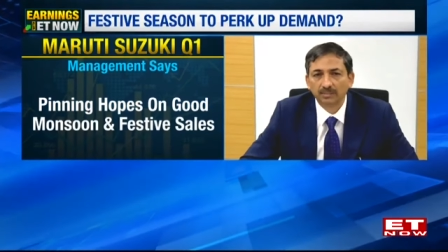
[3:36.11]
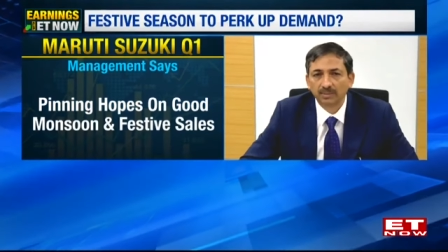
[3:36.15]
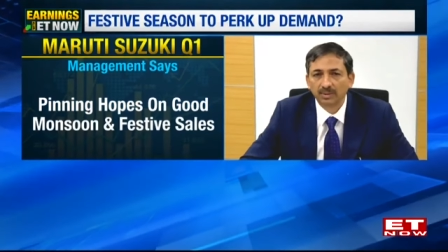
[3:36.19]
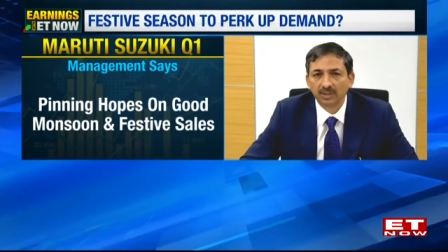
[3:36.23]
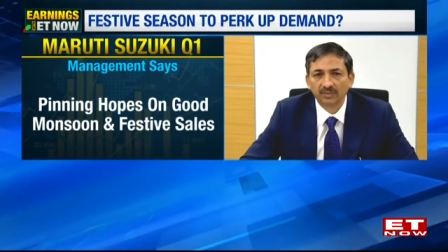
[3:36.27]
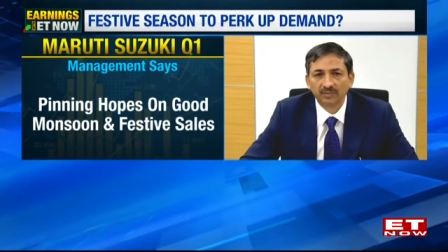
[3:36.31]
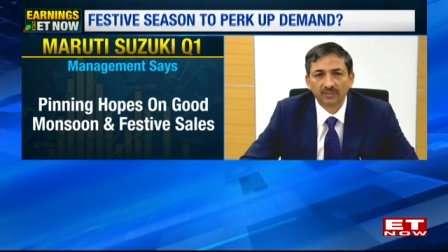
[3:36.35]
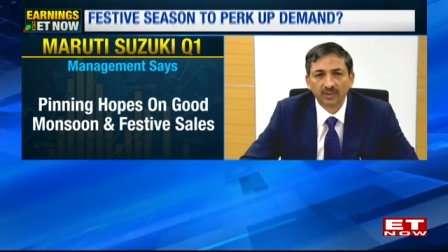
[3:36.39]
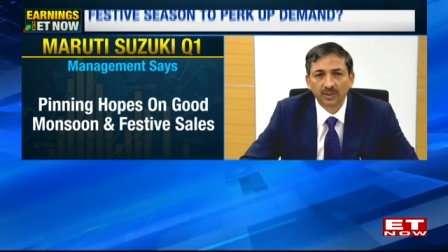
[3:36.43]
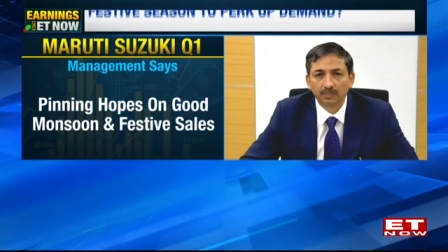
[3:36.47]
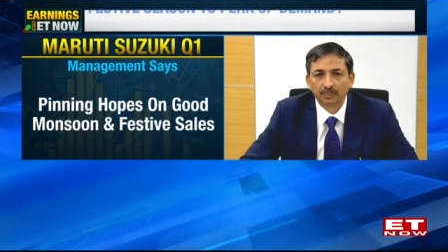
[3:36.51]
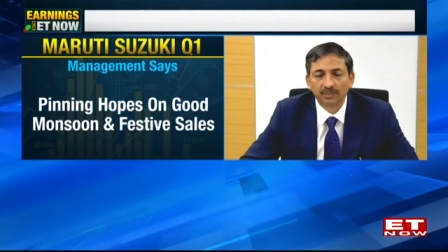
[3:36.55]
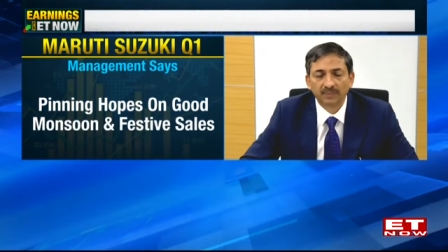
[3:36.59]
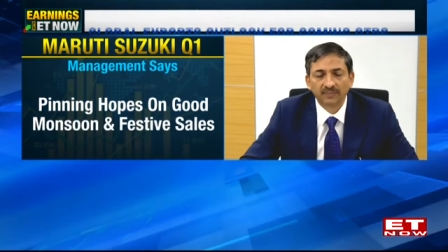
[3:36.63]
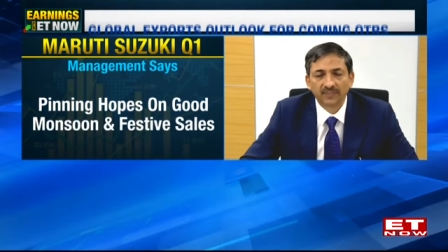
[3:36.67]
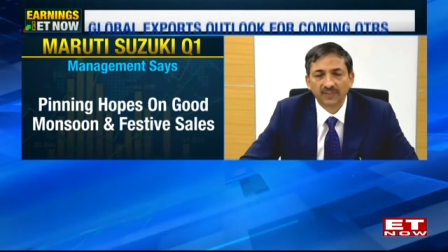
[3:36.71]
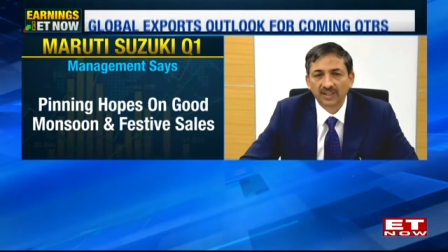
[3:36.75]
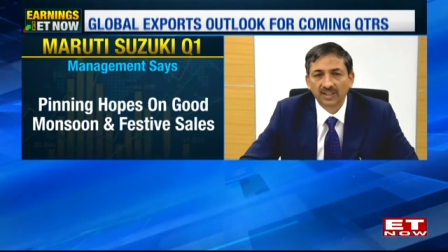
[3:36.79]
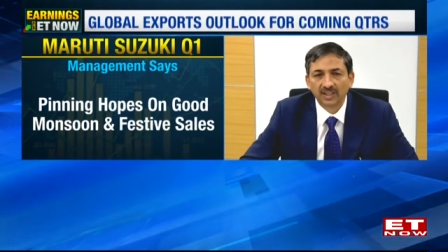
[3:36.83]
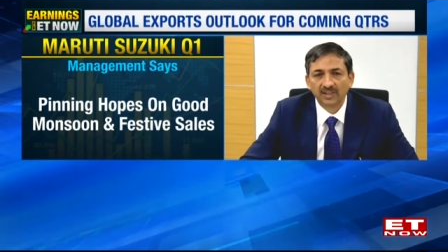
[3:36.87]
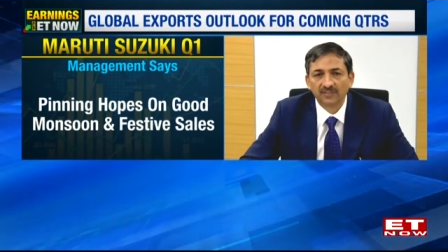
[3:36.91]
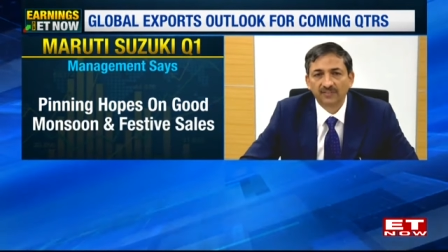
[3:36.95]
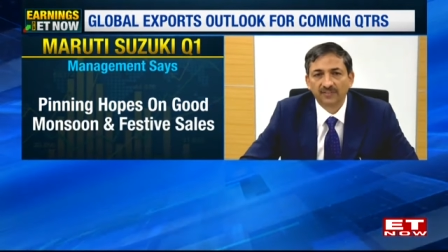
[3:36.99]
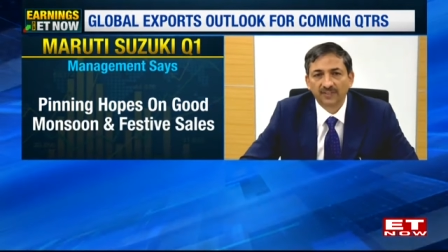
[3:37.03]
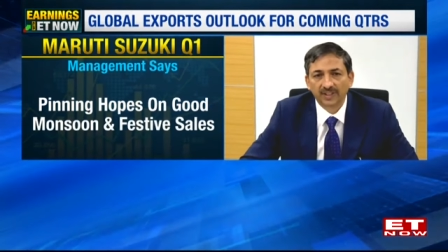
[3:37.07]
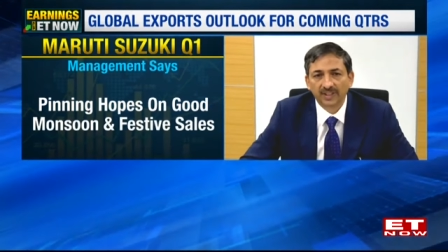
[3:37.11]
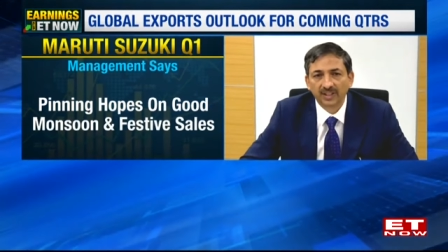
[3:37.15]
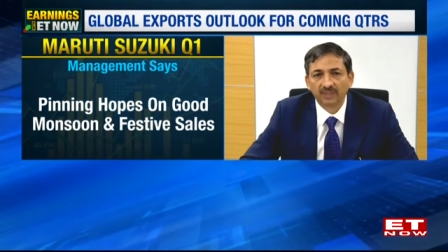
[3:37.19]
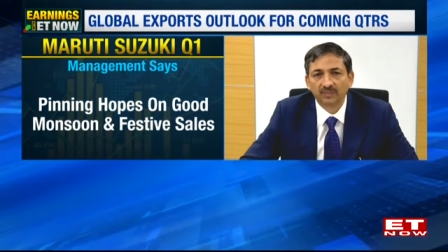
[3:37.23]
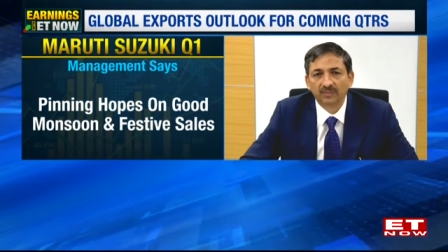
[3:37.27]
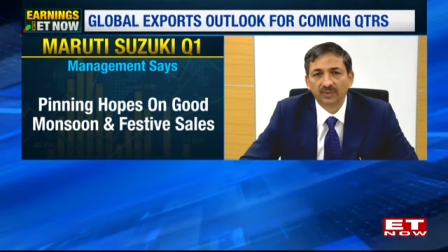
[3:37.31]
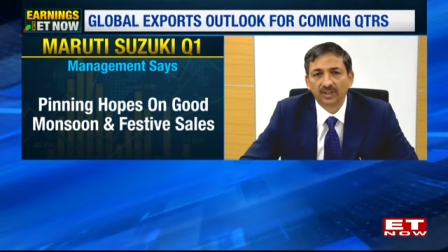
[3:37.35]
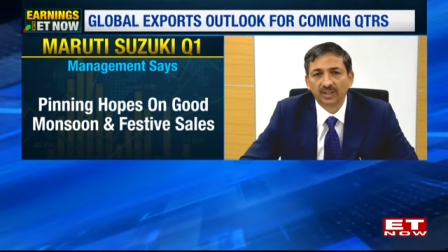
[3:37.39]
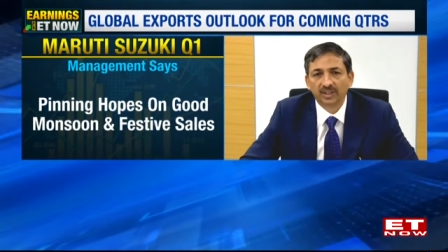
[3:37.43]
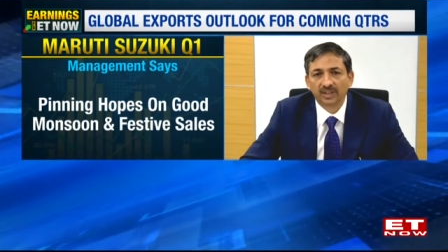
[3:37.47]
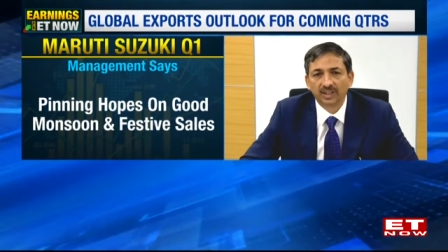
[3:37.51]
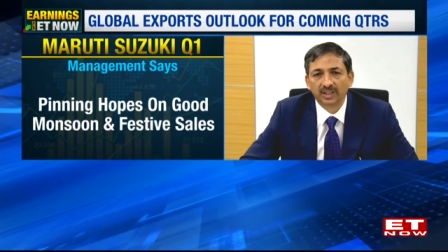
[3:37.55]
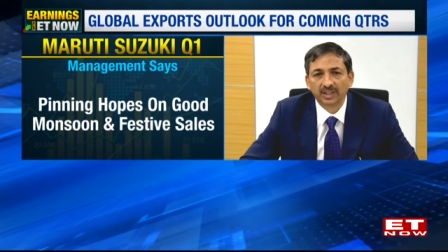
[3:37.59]
and we are perfectly fine
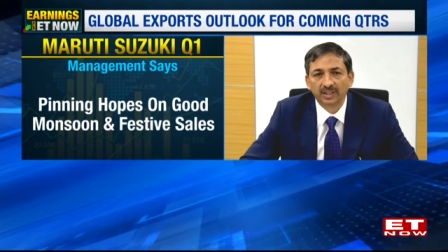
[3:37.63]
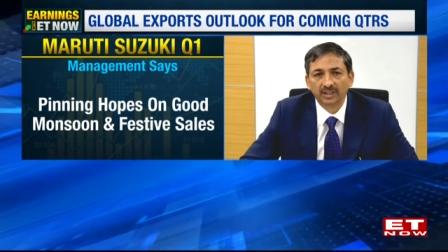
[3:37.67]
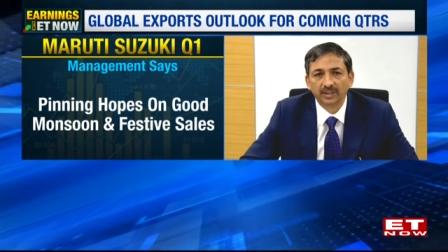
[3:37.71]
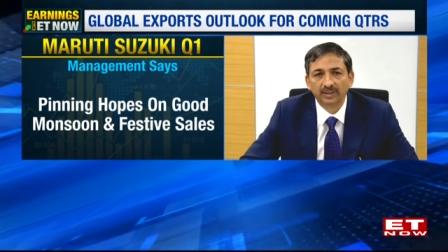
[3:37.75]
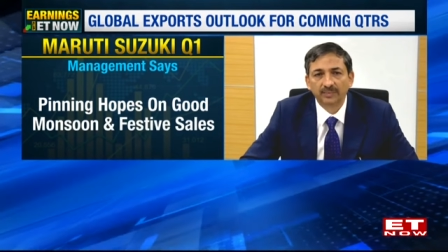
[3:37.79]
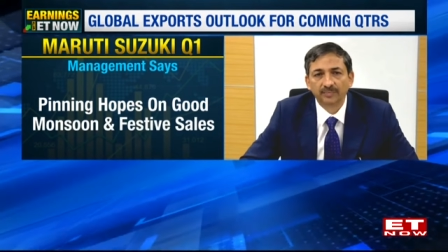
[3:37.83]
with that